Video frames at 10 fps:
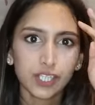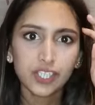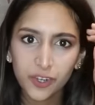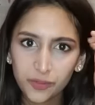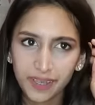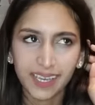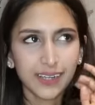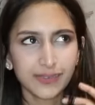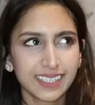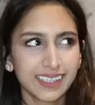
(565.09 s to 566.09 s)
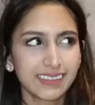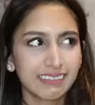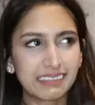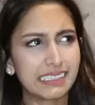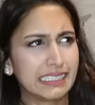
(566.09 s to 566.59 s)
she told me, and I was like
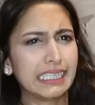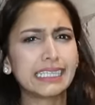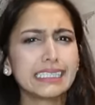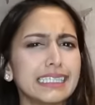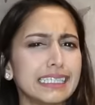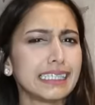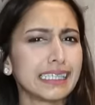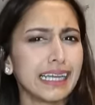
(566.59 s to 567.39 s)
19.